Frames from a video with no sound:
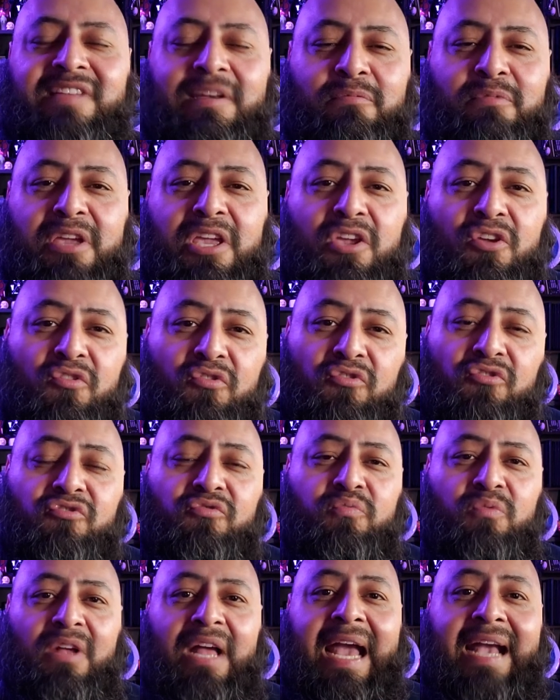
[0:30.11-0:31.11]
that we
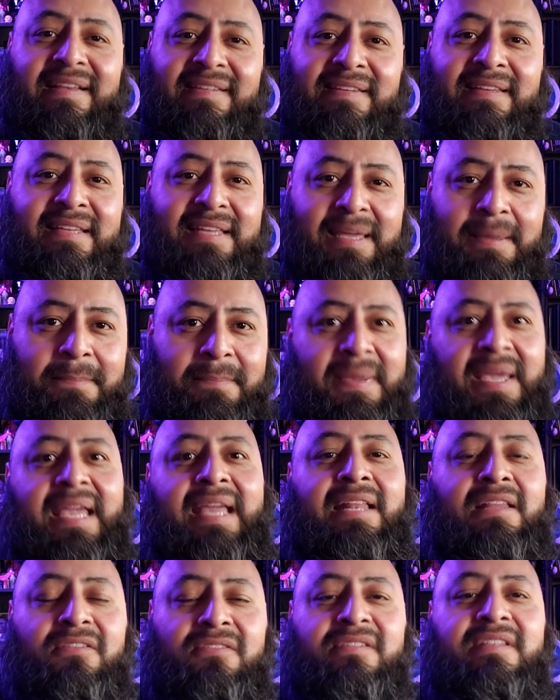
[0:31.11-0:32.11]
use will actually
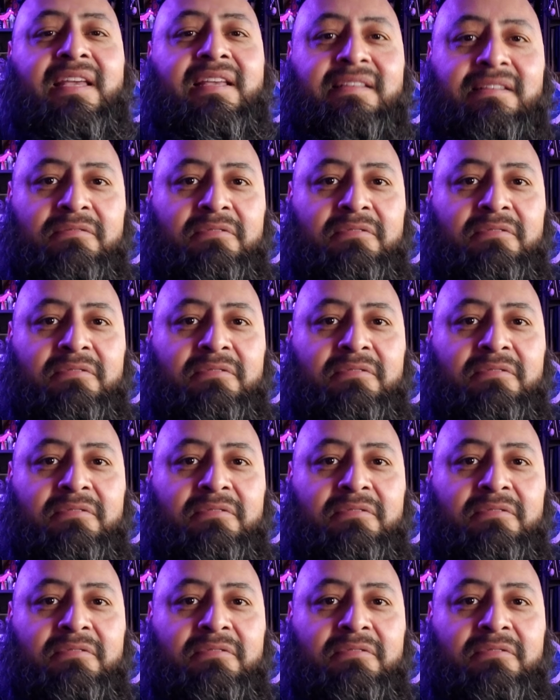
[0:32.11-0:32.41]
mean those things